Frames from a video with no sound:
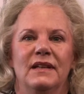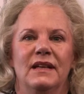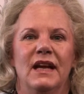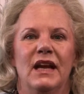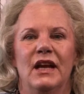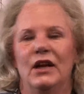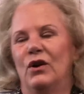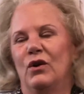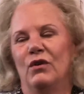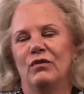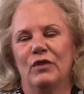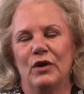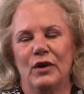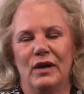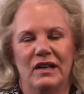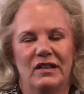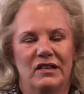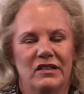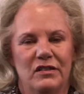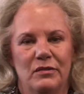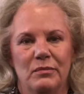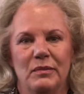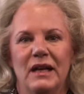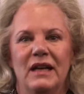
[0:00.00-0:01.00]
and
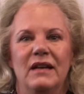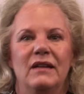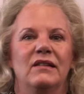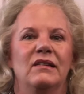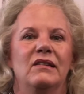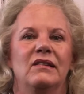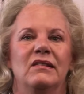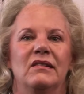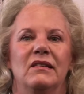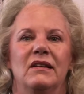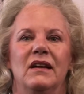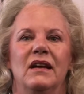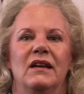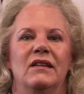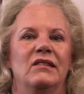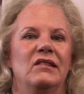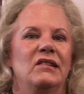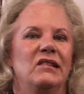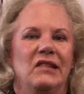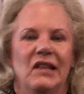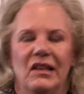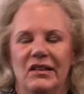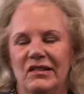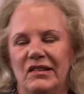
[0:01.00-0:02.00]
overestimates and
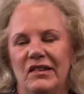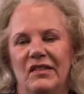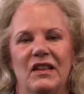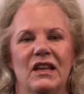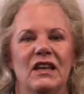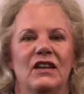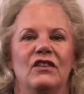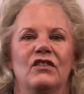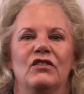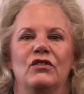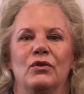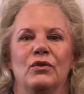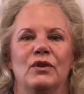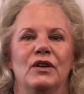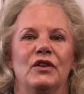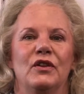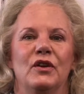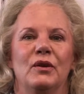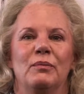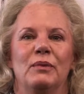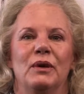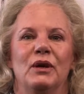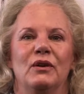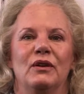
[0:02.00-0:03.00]
says things are in
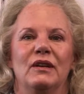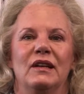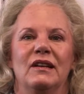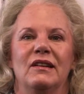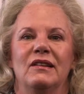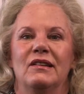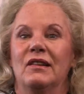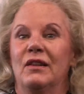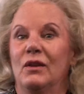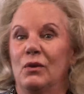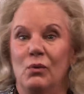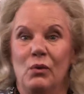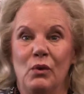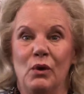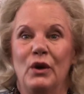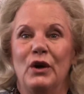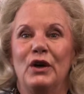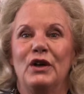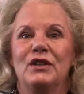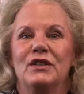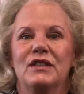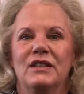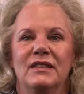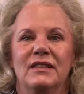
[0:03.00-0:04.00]
their buildings that
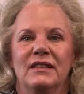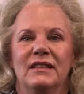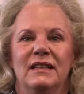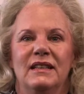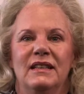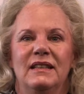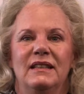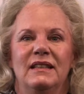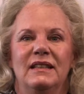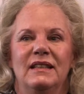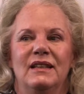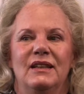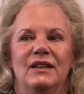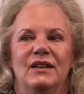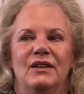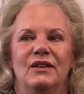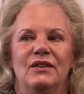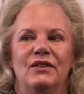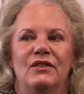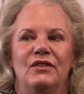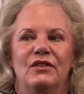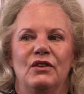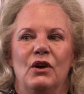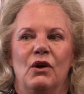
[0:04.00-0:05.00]
weren't.
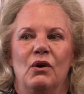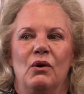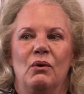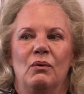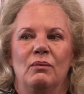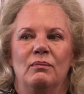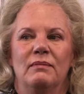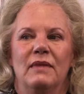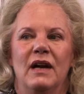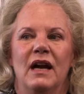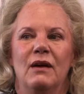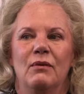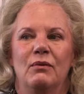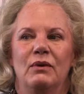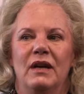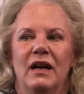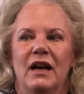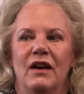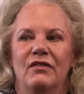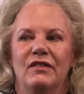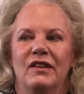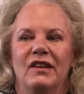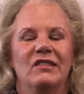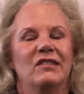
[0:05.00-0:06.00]
So I would
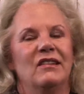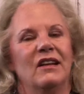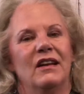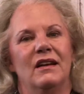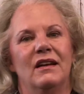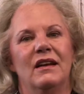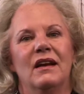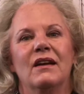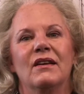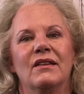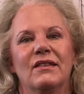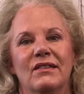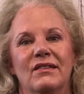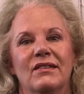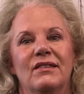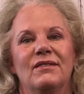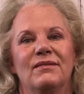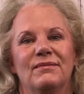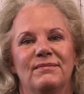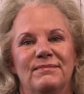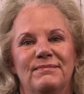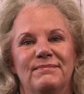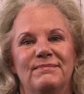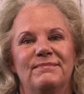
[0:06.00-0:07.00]
have to say yes.
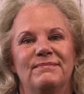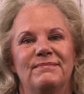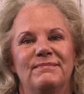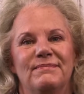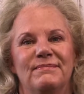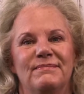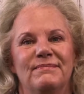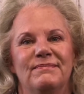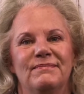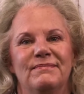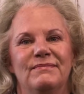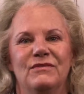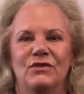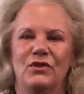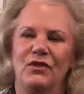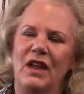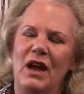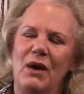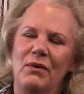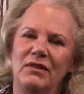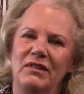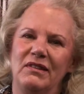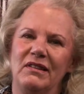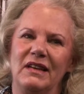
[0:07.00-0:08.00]
So
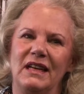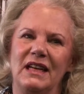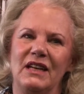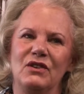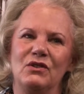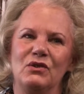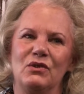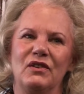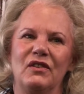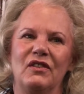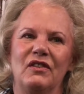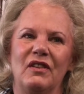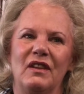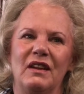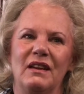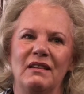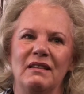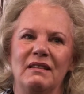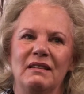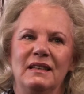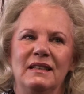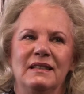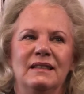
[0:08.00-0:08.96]
that was an interesting,